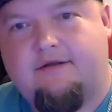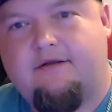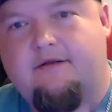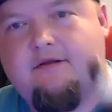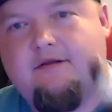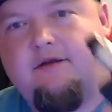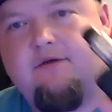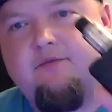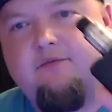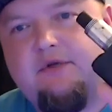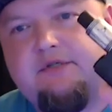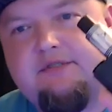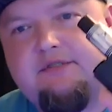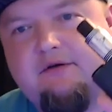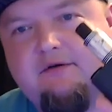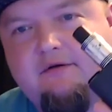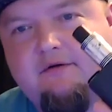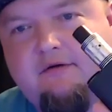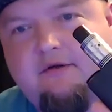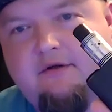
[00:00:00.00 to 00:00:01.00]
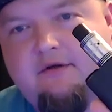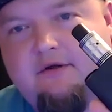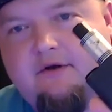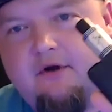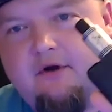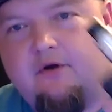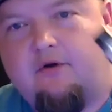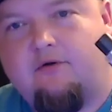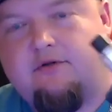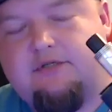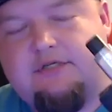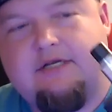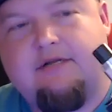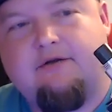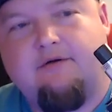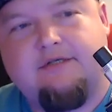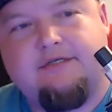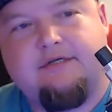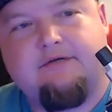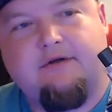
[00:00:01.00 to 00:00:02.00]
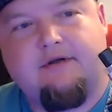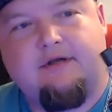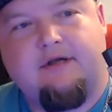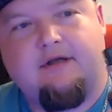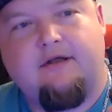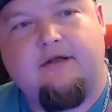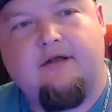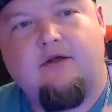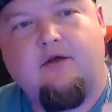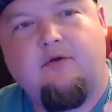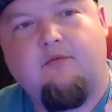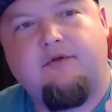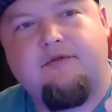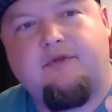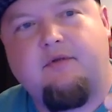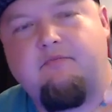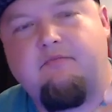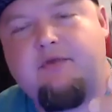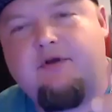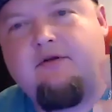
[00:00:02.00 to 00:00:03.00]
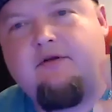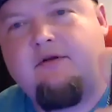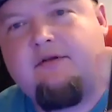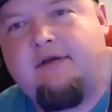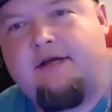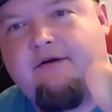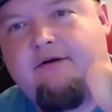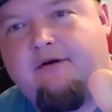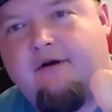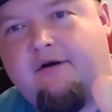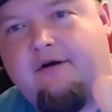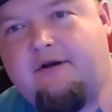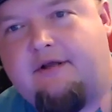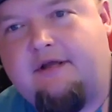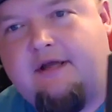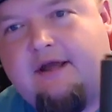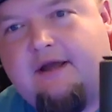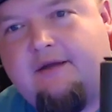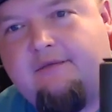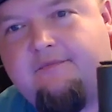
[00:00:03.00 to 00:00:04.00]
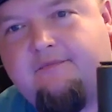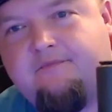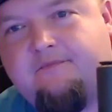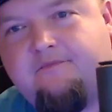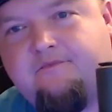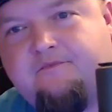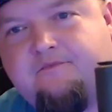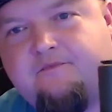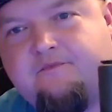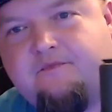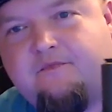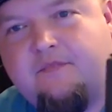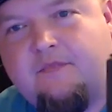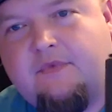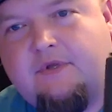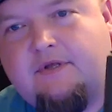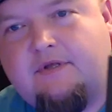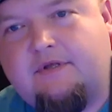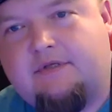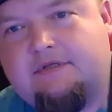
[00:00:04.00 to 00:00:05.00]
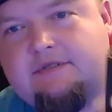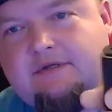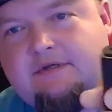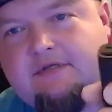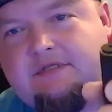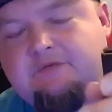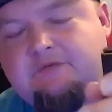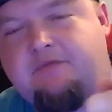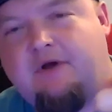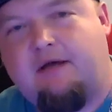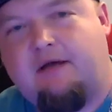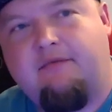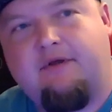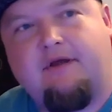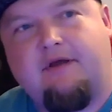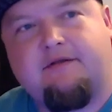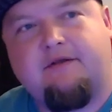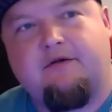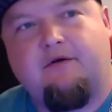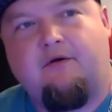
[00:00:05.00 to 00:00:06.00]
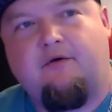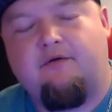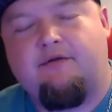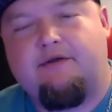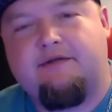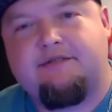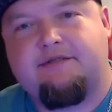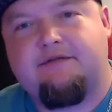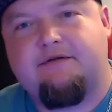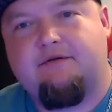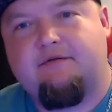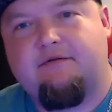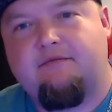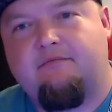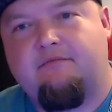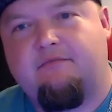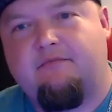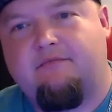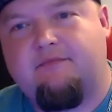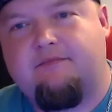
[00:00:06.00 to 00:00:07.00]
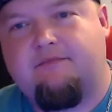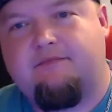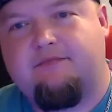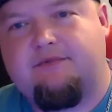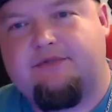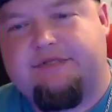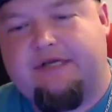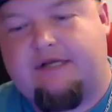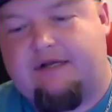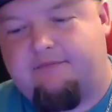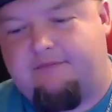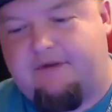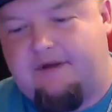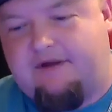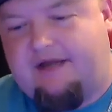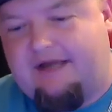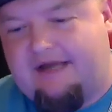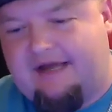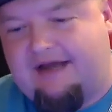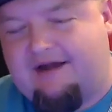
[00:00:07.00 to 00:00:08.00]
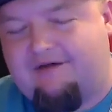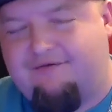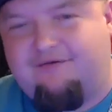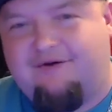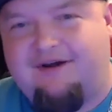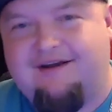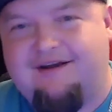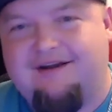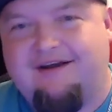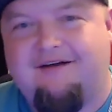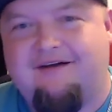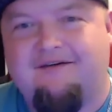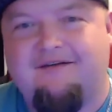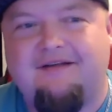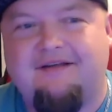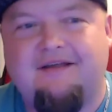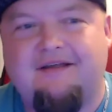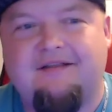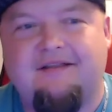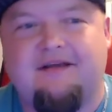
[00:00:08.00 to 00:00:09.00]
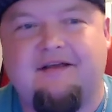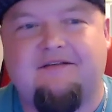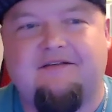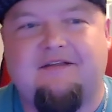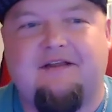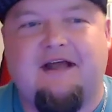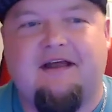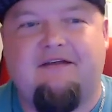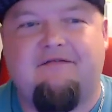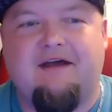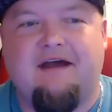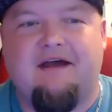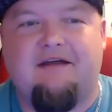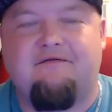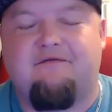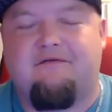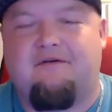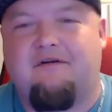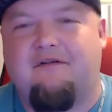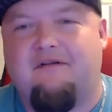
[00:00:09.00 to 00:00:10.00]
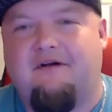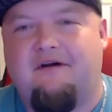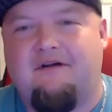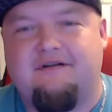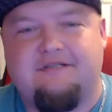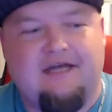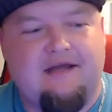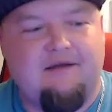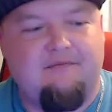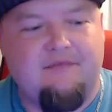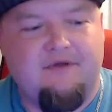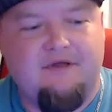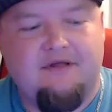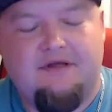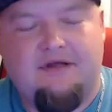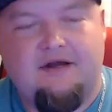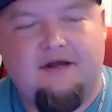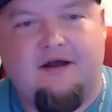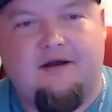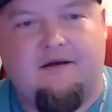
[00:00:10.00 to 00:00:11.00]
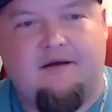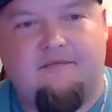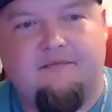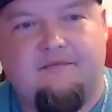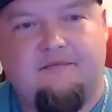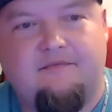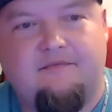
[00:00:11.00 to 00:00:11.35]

the original OG Noisy Cricket with the Mutilator RDA. So this is probably like the oldest setup I have right now, like that I've had for a long time. Um,